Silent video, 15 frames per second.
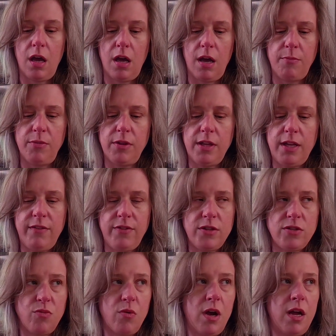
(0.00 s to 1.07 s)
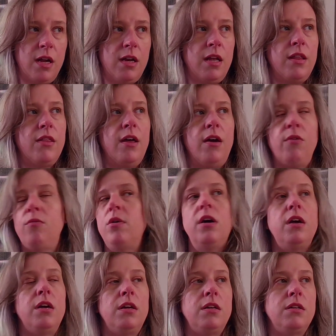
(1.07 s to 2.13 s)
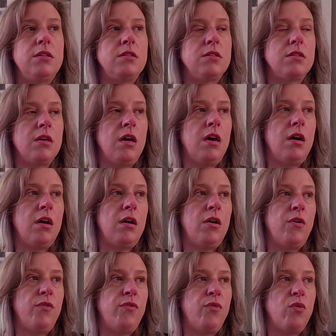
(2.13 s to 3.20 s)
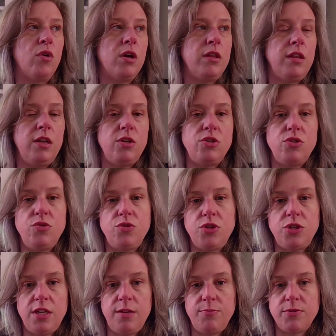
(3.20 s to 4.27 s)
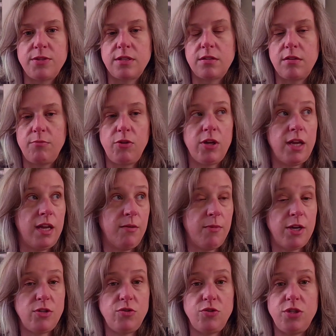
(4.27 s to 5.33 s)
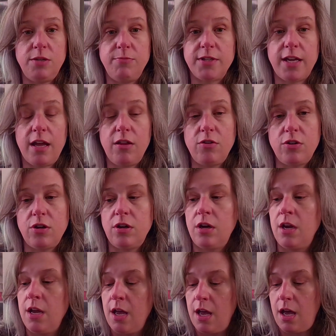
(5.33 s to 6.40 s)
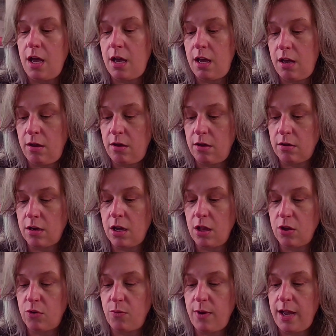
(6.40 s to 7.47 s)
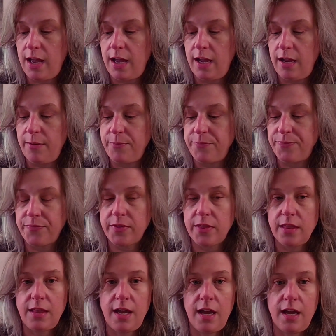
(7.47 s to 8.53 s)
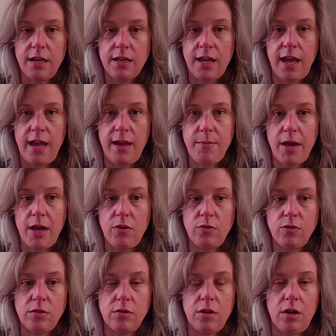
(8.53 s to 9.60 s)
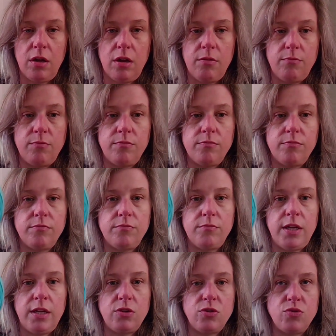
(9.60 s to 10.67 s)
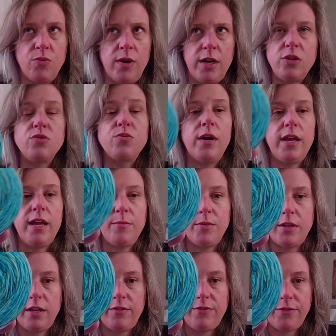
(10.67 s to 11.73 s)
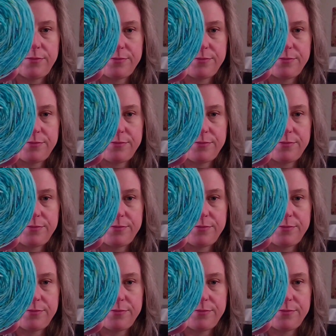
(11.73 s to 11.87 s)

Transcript: I believe it's one that was for the Two Sheeps. I'm looking at my Two Sheeps calendar. Colorway that came out in 2020, I believe.